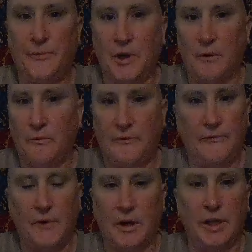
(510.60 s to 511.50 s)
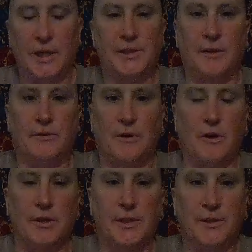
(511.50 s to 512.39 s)
They're very nice
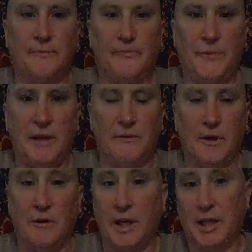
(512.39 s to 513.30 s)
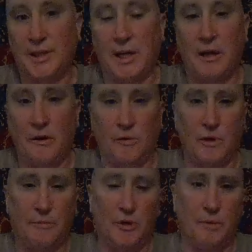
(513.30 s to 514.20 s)
guitars, even though, like I said, I don't
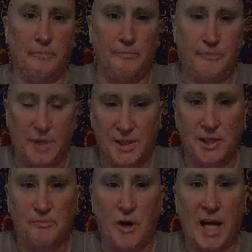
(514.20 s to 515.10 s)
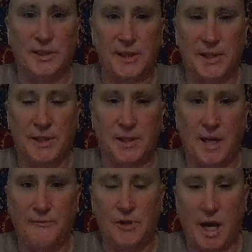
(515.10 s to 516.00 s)
agree with their business practices, because
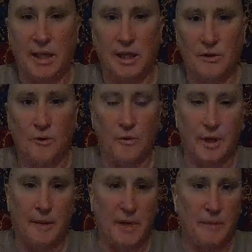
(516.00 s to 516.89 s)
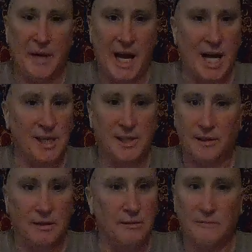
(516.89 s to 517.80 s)
I've tried getting a hold of them in the past,
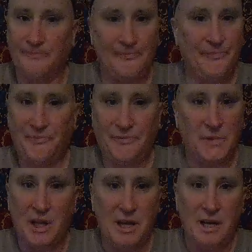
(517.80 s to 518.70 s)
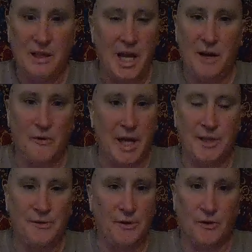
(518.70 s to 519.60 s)
and they don't
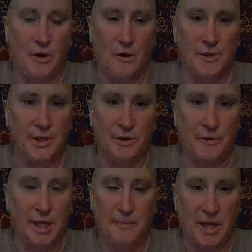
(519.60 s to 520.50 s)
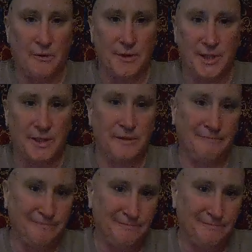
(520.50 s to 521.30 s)
answer your calls or your emails.